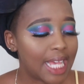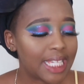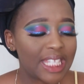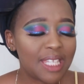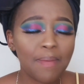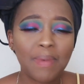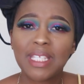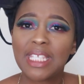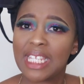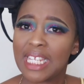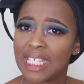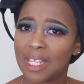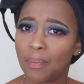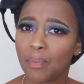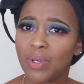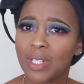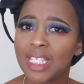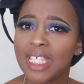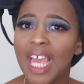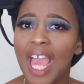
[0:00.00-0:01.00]
You
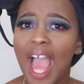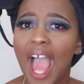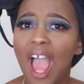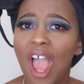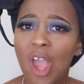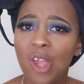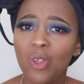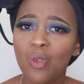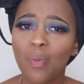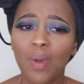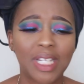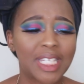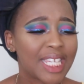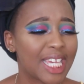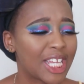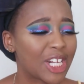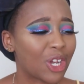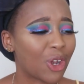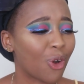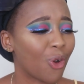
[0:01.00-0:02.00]
might
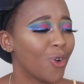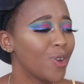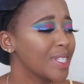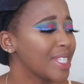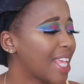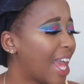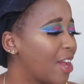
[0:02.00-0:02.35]
get lost.